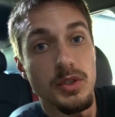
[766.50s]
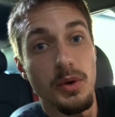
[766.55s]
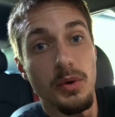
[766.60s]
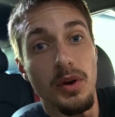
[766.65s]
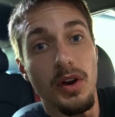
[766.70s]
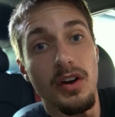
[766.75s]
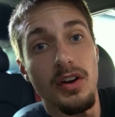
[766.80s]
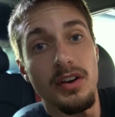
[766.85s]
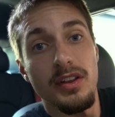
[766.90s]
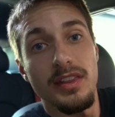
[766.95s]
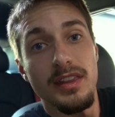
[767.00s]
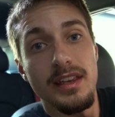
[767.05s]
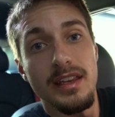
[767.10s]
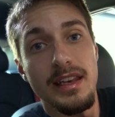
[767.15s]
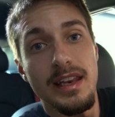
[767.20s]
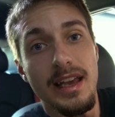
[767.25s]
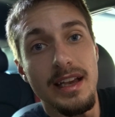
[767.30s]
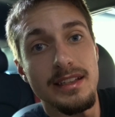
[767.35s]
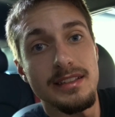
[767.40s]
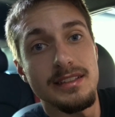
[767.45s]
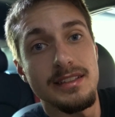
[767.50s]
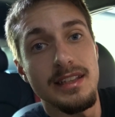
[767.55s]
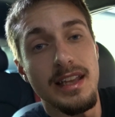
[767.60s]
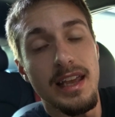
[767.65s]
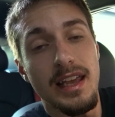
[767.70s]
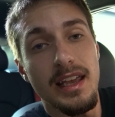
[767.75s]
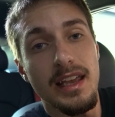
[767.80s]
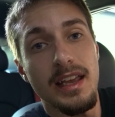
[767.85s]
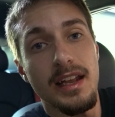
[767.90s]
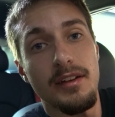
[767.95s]
here we are in the next
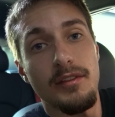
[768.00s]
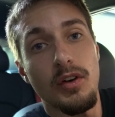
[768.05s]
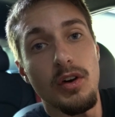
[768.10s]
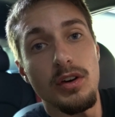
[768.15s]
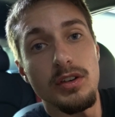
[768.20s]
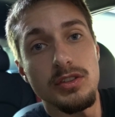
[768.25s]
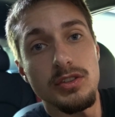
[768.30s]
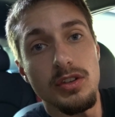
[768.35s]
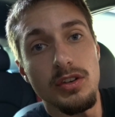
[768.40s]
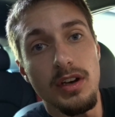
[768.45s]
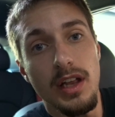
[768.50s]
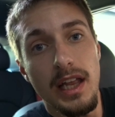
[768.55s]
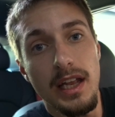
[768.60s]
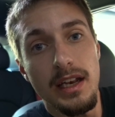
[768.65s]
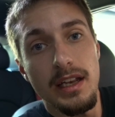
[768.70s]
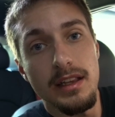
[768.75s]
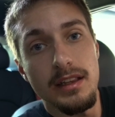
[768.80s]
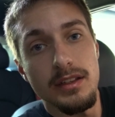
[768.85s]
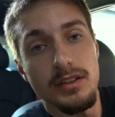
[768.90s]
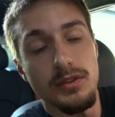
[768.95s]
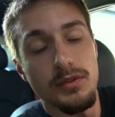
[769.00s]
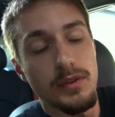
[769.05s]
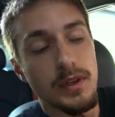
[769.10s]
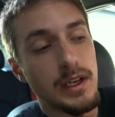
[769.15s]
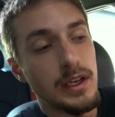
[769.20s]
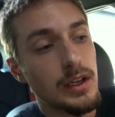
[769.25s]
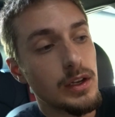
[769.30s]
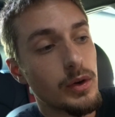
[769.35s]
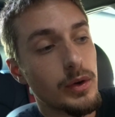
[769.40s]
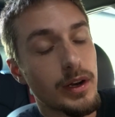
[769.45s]
day and I've already started editing this
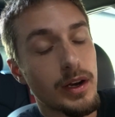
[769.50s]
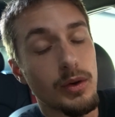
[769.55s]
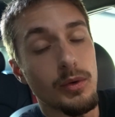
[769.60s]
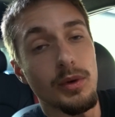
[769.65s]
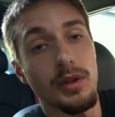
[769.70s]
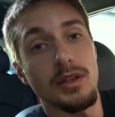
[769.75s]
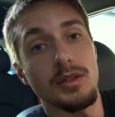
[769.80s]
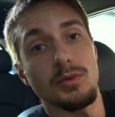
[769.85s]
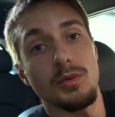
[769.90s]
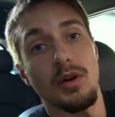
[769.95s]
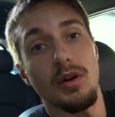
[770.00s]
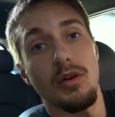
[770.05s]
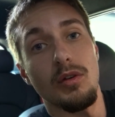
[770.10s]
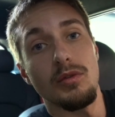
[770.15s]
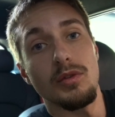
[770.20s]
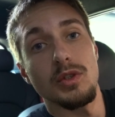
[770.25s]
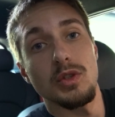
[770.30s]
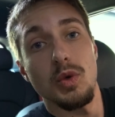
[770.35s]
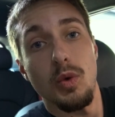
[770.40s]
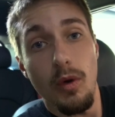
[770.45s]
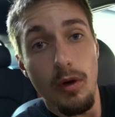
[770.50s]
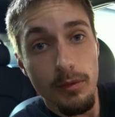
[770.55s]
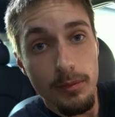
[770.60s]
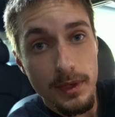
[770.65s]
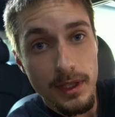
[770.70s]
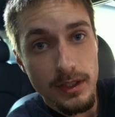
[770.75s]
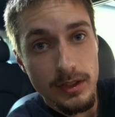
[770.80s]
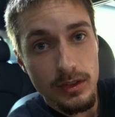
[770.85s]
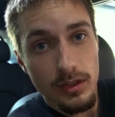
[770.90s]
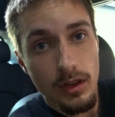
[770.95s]
video and I realized we are over 12
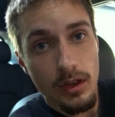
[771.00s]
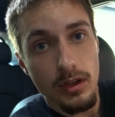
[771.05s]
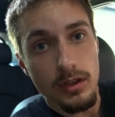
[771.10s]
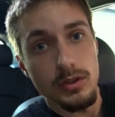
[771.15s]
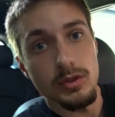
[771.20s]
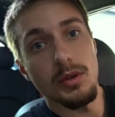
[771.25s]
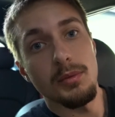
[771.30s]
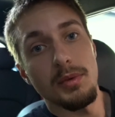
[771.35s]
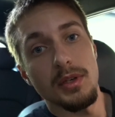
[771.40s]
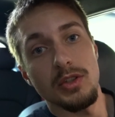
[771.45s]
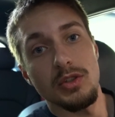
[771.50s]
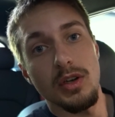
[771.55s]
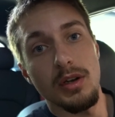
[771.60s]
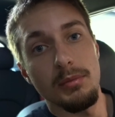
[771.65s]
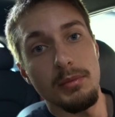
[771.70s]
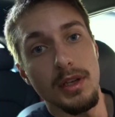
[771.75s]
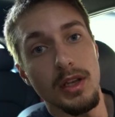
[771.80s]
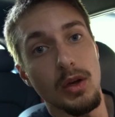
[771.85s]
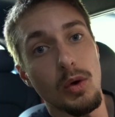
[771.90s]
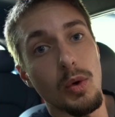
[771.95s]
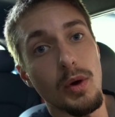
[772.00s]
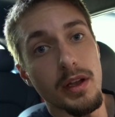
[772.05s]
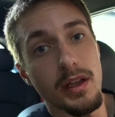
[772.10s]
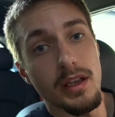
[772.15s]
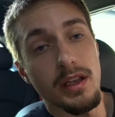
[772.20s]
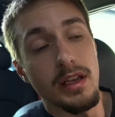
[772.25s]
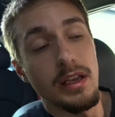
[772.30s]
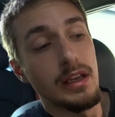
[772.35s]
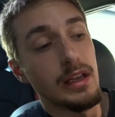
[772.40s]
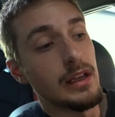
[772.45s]
minutes long so I'm going to try to be
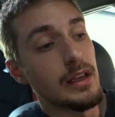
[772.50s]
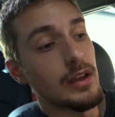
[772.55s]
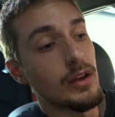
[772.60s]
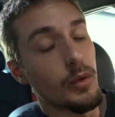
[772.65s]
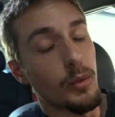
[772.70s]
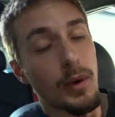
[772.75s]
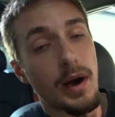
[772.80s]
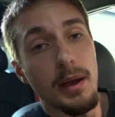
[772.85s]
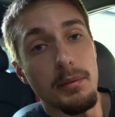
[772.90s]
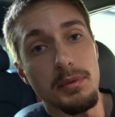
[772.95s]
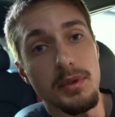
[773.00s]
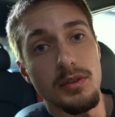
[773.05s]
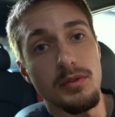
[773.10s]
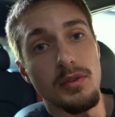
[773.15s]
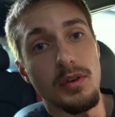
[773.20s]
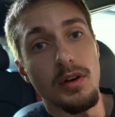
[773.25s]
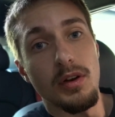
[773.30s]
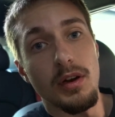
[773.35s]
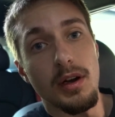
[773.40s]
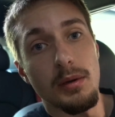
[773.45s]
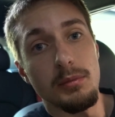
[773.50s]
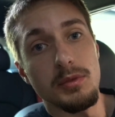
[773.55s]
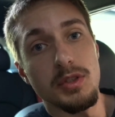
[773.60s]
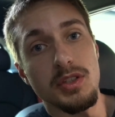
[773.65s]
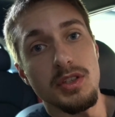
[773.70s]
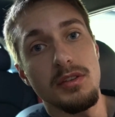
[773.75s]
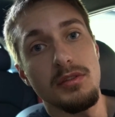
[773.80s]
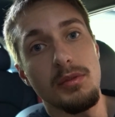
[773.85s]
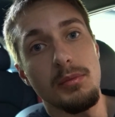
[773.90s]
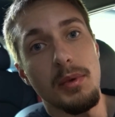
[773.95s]
quick wrap this video up,
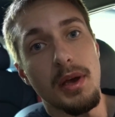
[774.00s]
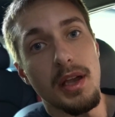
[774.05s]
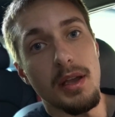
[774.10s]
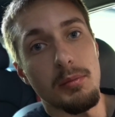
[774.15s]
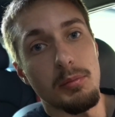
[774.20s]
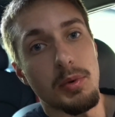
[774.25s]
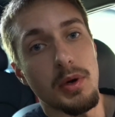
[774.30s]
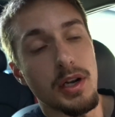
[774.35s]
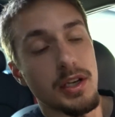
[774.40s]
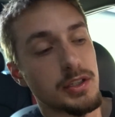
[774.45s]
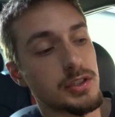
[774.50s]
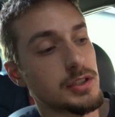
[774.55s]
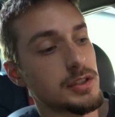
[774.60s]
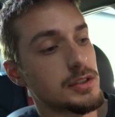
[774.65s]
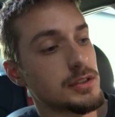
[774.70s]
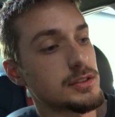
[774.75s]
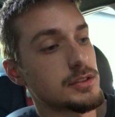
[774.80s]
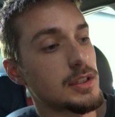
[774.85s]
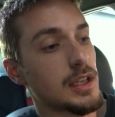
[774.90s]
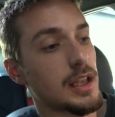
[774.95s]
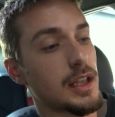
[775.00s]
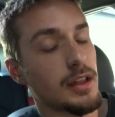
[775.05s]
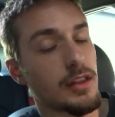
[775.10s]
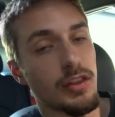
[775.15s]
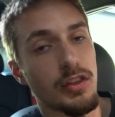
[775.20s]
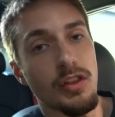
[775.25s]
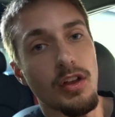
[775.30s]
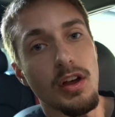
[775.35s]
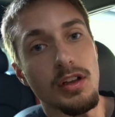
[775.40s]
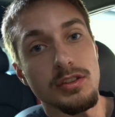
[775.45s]
just give you my impressions and
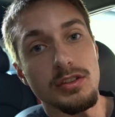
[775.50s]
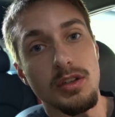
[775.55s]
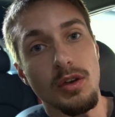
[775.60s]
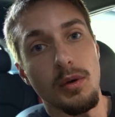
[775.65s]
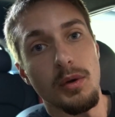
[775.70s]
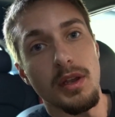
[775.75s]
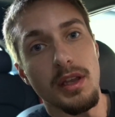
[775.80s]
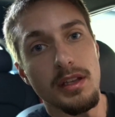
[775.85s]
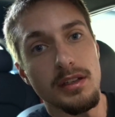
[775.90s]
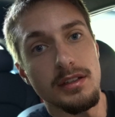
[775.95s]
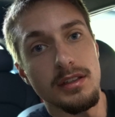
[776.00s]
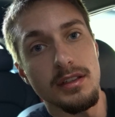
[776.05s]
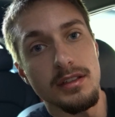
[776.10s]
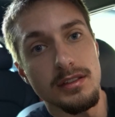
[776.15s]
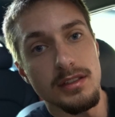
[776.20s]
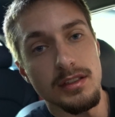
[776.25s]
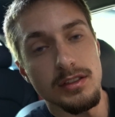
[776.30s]
thoughts going into this